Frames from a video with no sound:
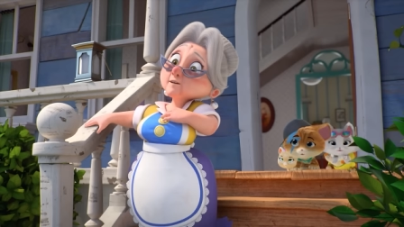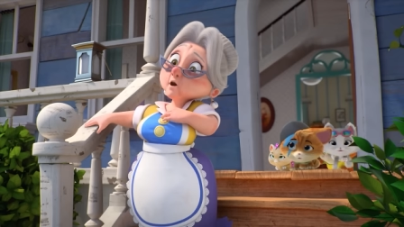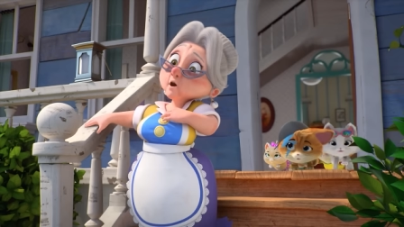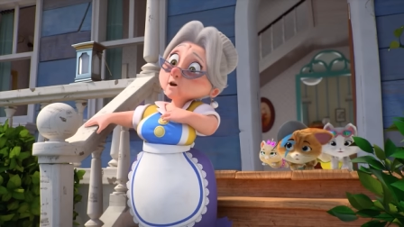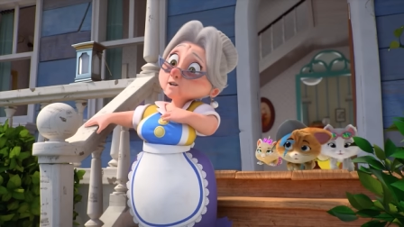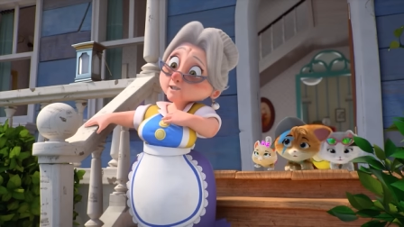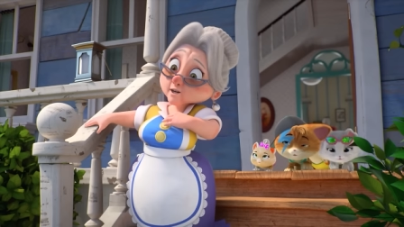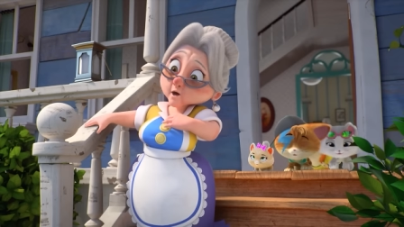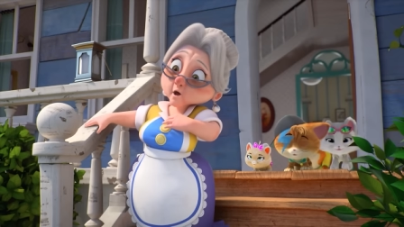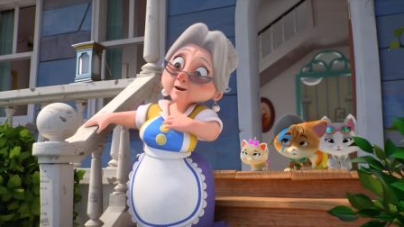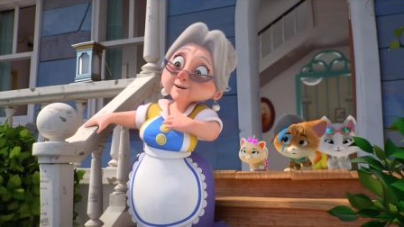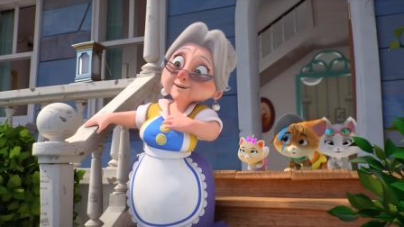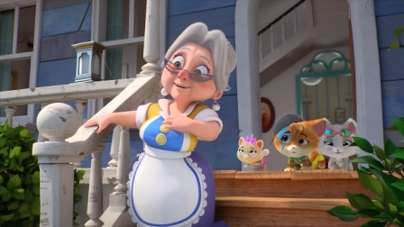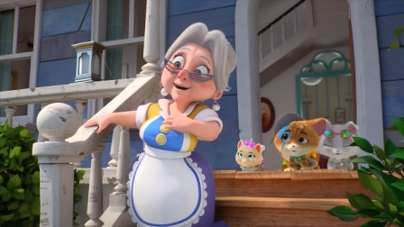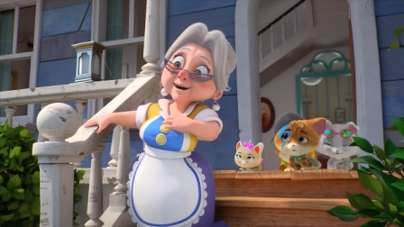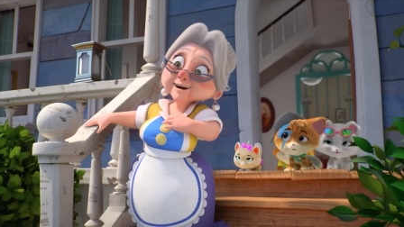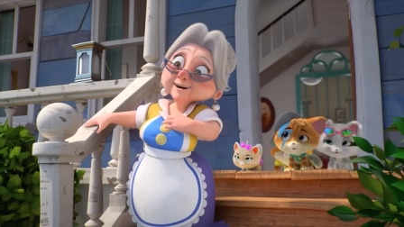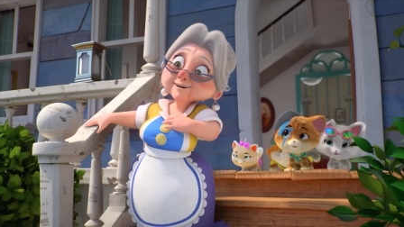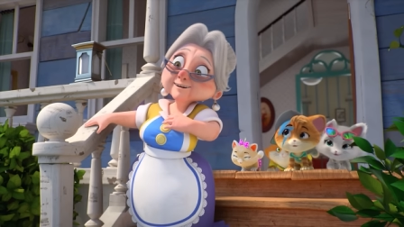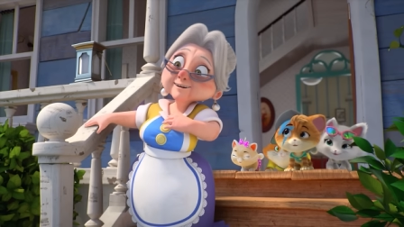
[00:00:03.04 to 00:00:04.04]
you,
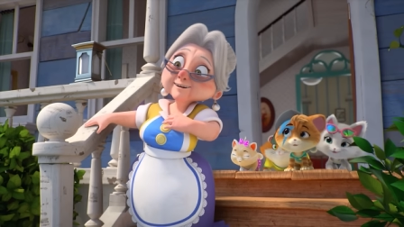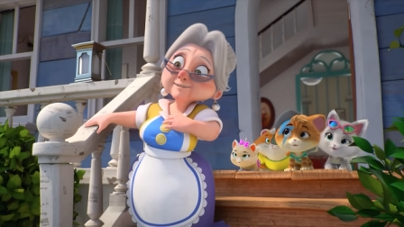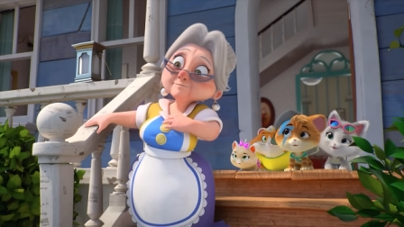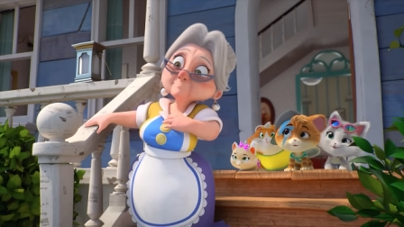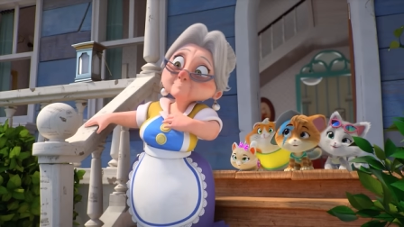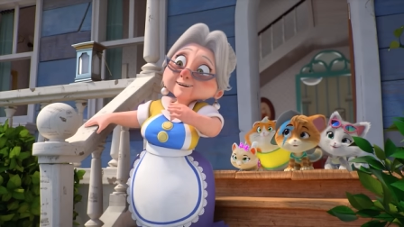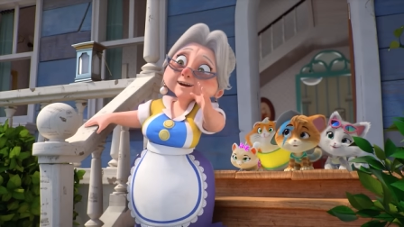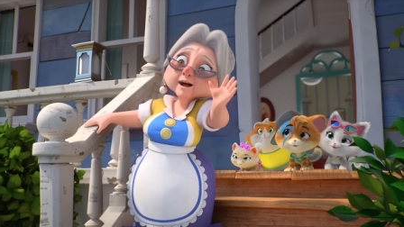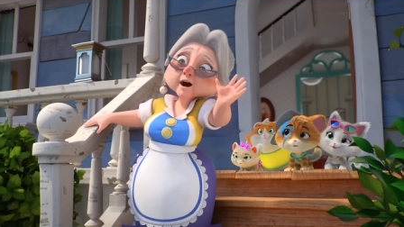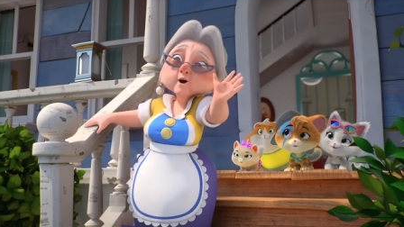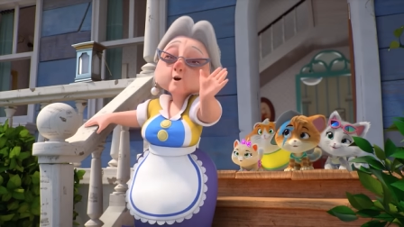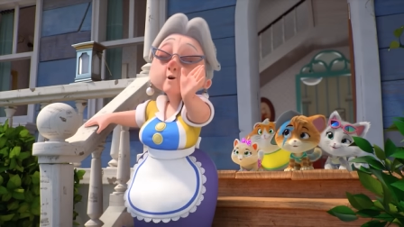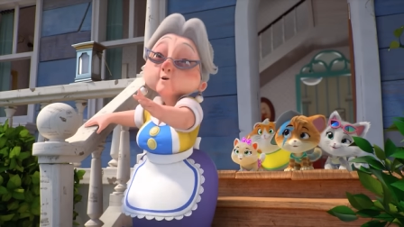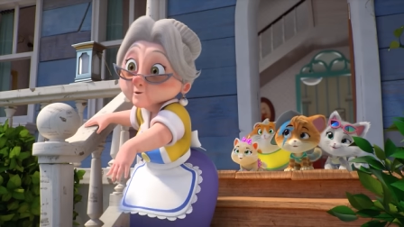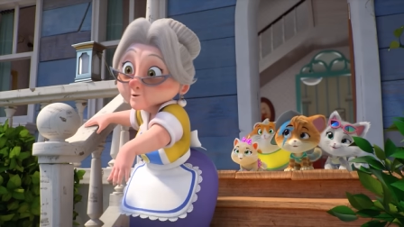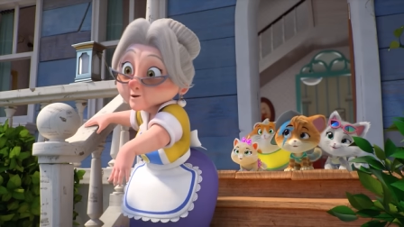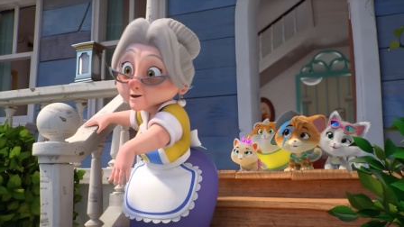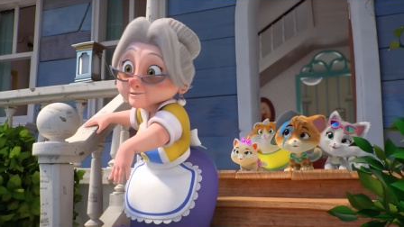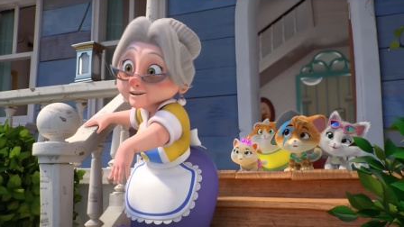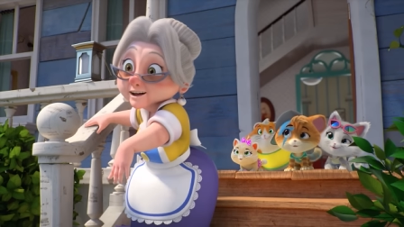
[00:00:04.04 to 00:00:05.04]
Izata. But don't
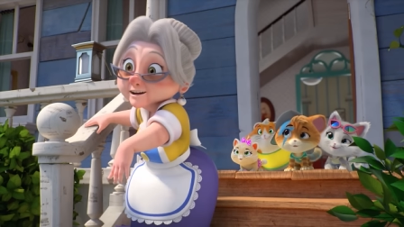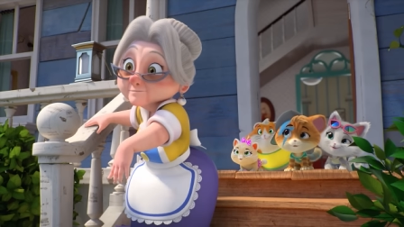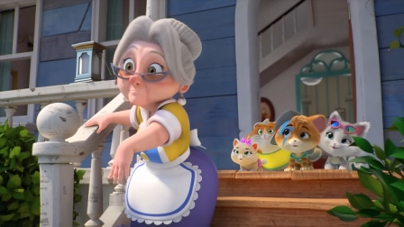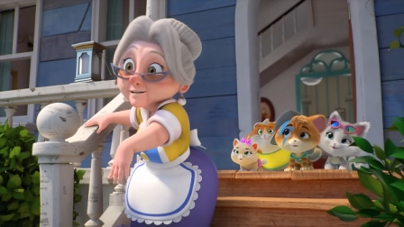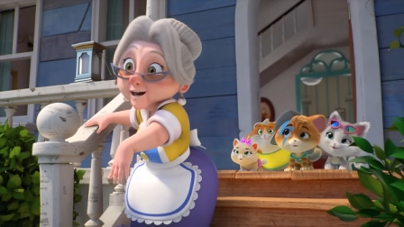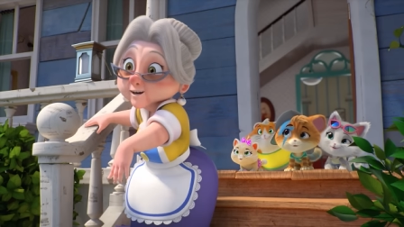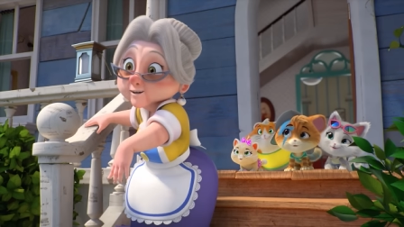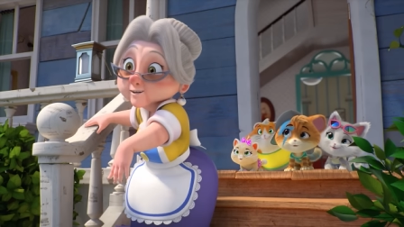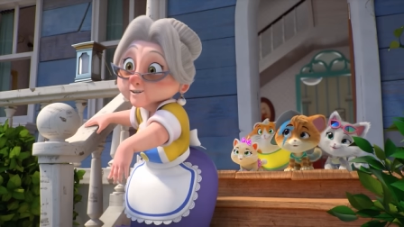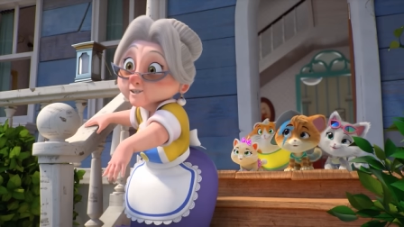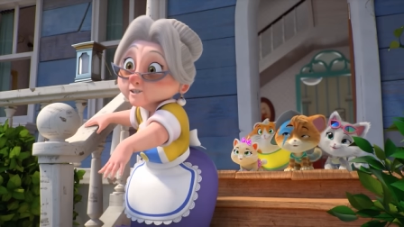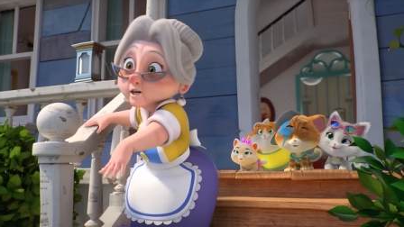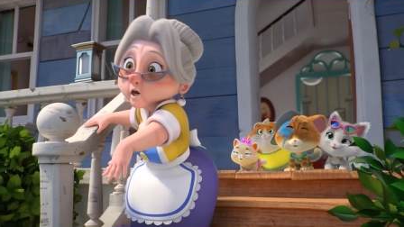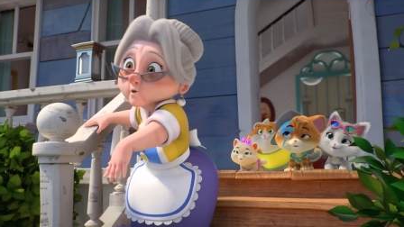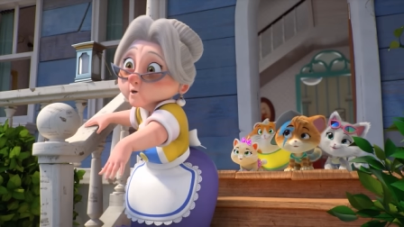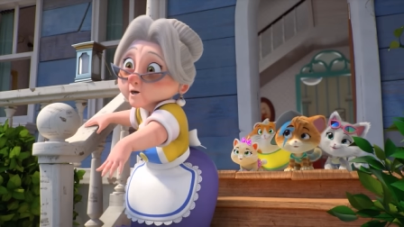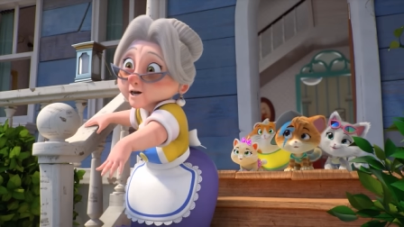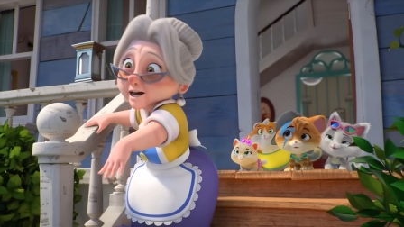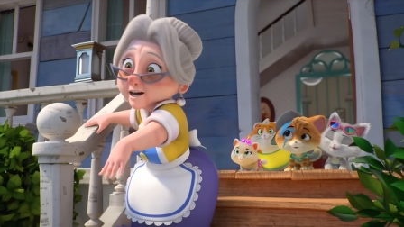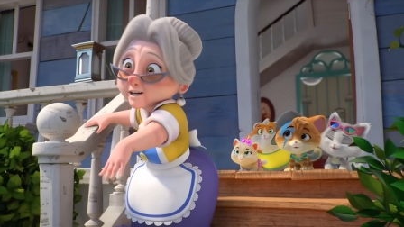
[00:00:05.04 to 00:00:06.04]
worry about the
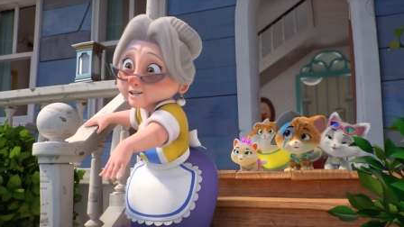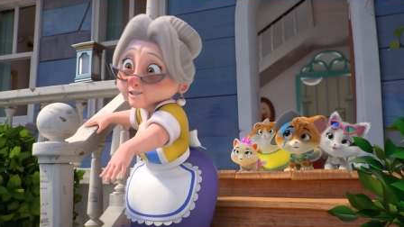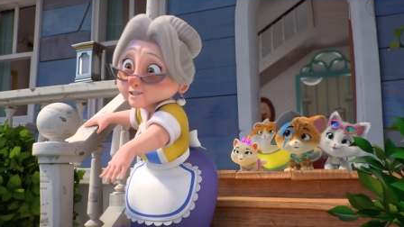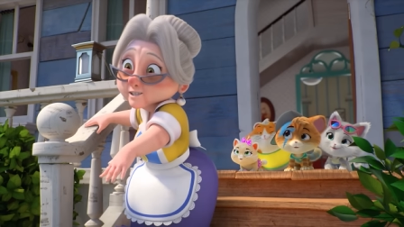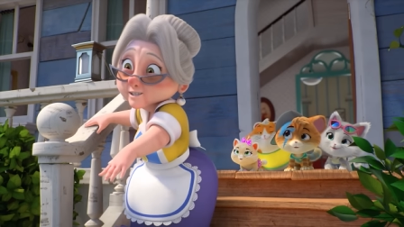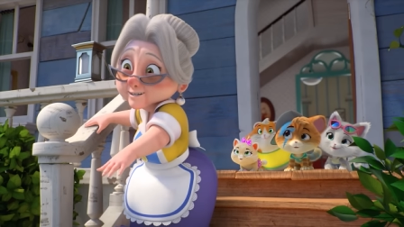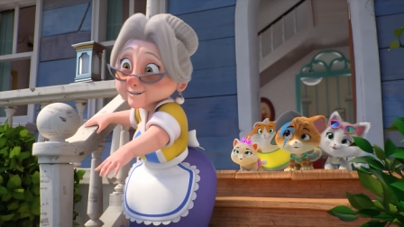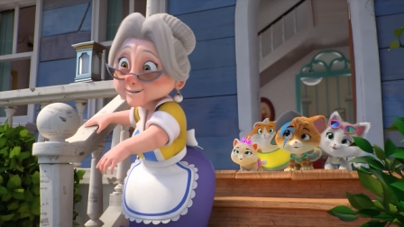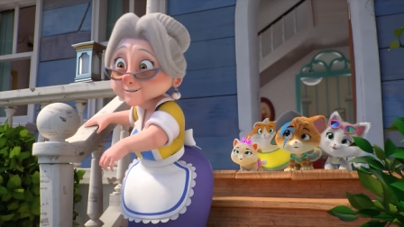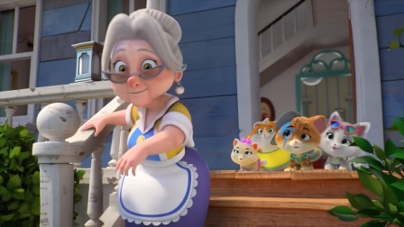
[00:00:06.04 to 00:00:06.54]
suitcase.